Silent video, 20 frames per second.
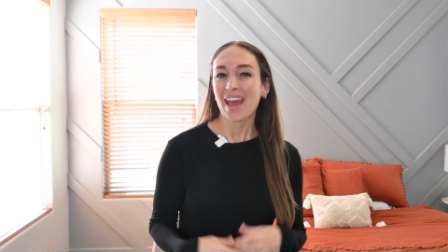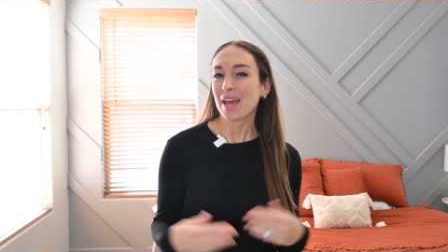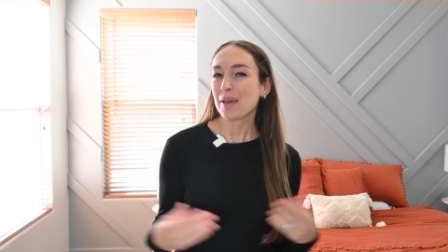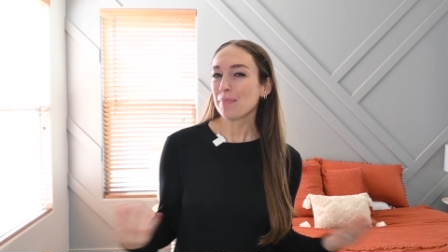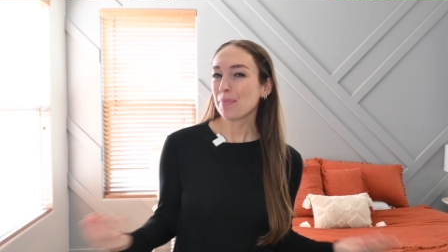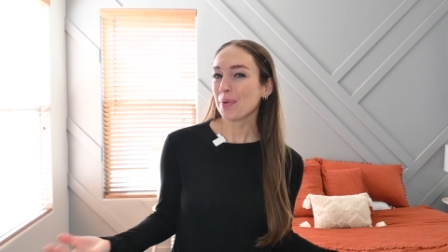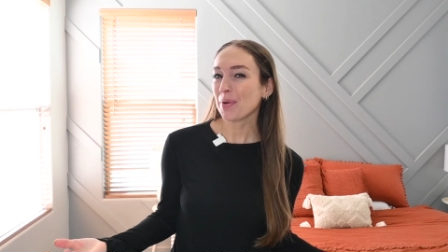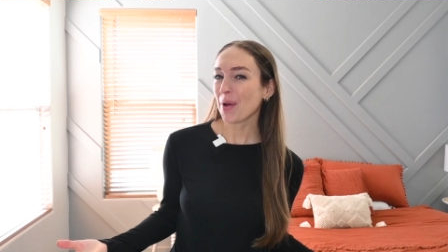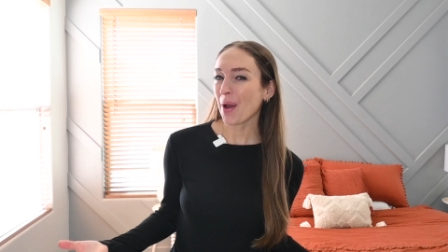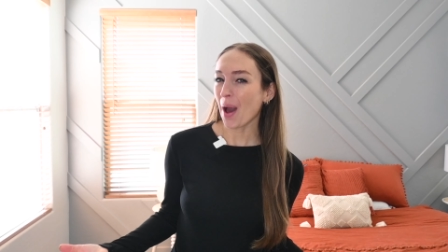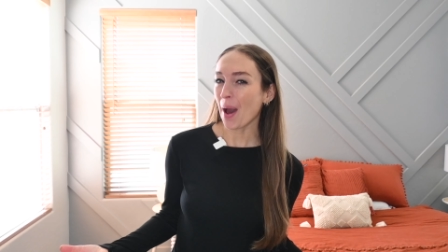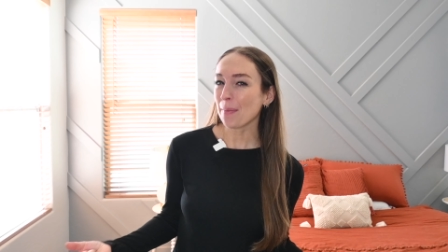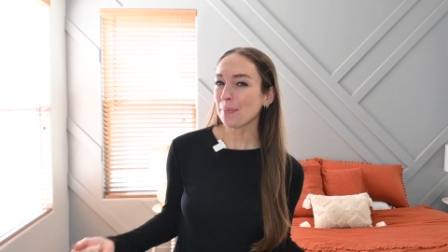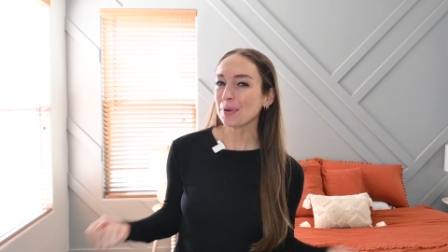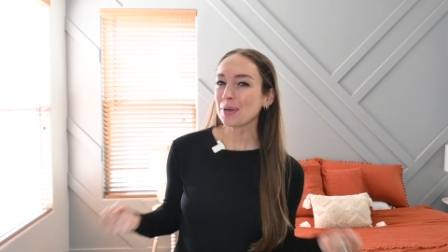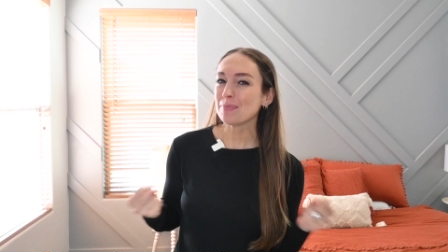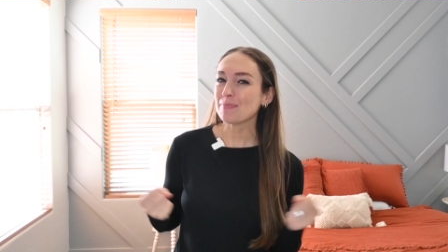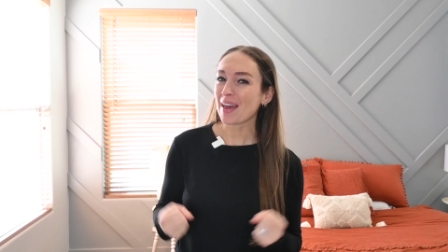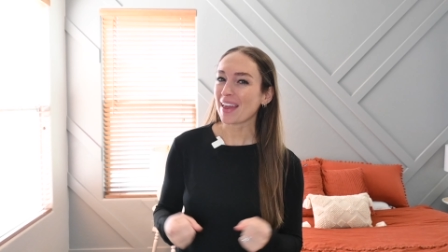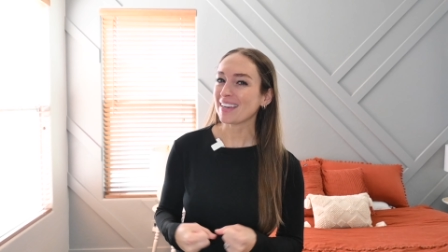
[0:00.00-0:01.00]
A
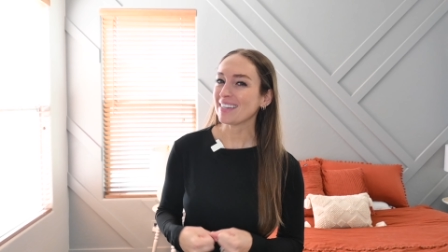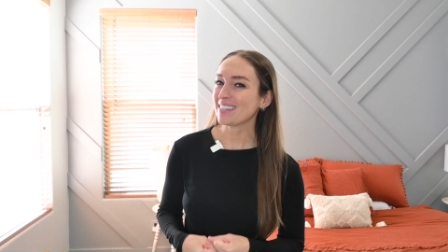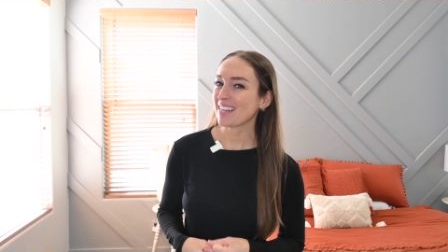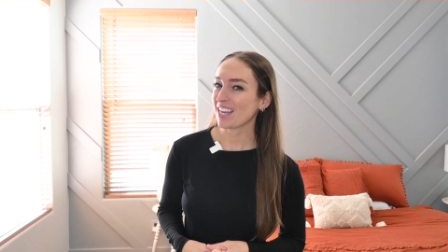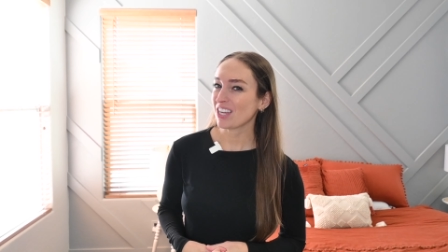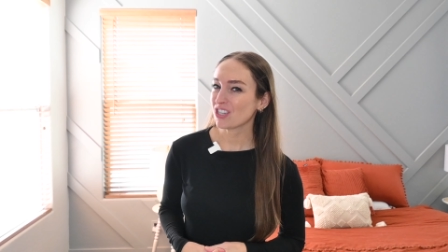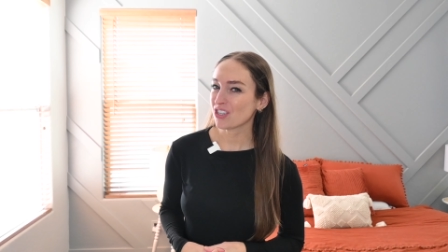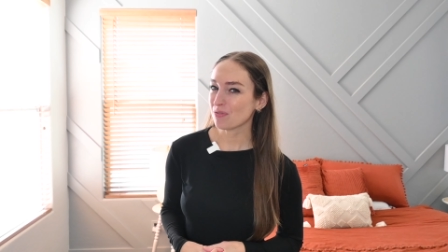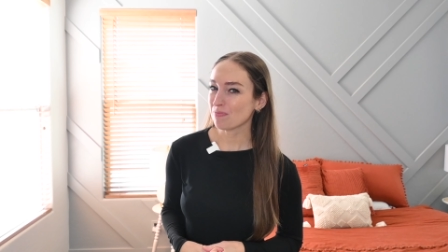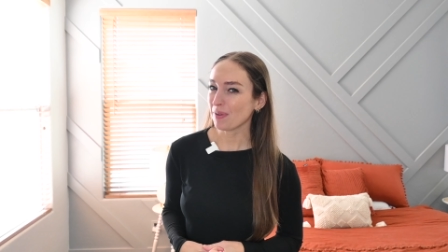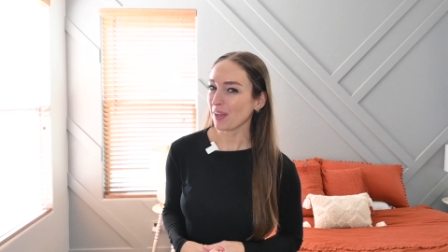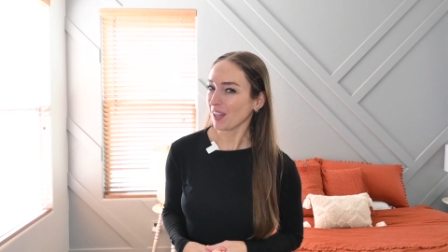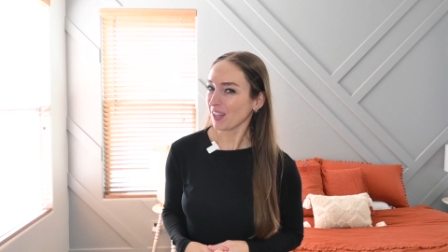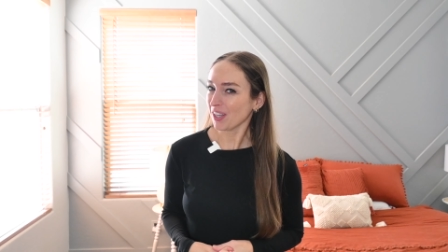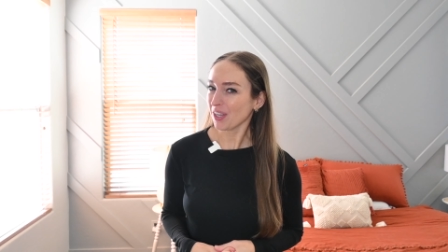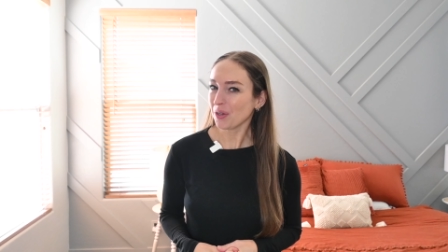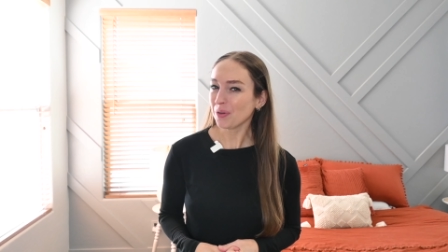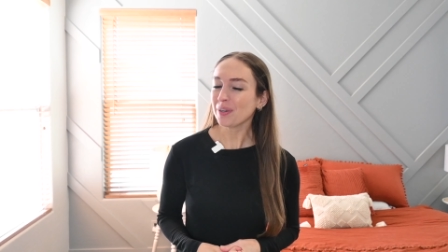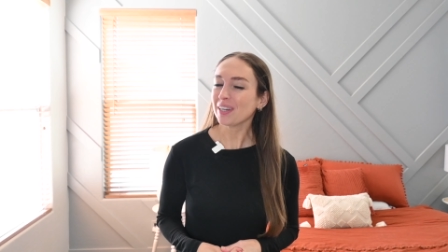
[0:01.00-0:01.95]
proper meditation pillow,